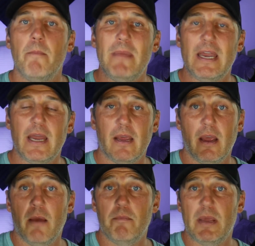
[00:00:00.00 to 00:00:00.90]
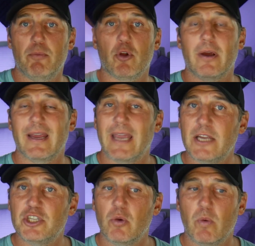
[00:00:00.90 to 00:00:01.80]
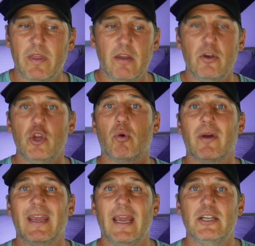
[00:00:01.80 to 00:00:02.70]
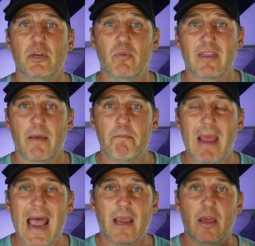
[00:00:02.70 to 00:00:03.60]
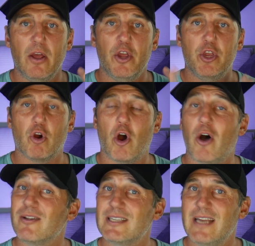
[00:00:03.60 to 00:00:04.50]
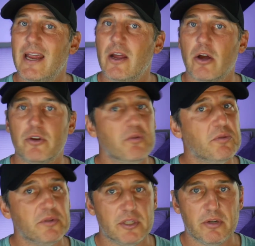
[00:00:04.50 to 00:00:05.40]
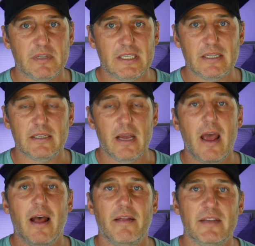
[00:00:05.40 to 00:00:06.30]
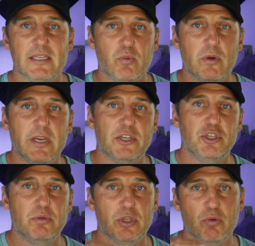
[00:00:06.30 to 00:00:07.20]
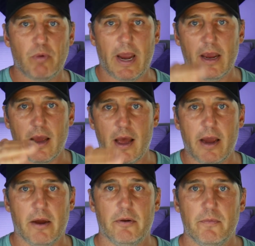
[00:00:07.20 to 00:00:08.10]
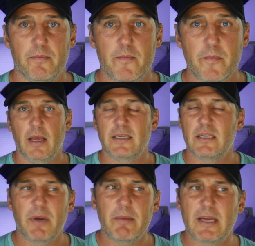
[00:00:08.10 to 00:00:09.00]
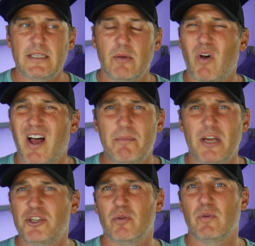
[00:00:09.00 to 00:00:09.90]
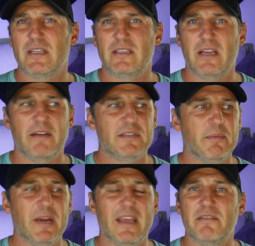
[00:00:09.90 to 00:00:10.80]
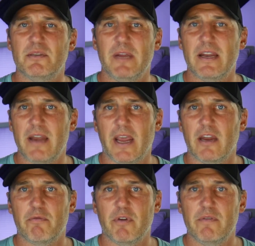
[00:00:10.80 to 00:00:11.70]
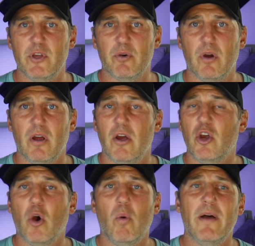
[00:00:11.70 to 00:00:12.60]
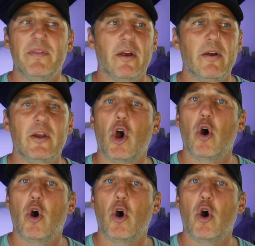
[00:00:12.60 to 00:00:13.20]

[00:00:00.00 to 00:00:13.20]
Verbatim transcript: meaning people are engaging with it, you're engaging with them back, you're all staying on Google services. This will get you to rank higher. And somebody might say, well, I'm not sure what to say if somebody gives me a negative review. Go on there and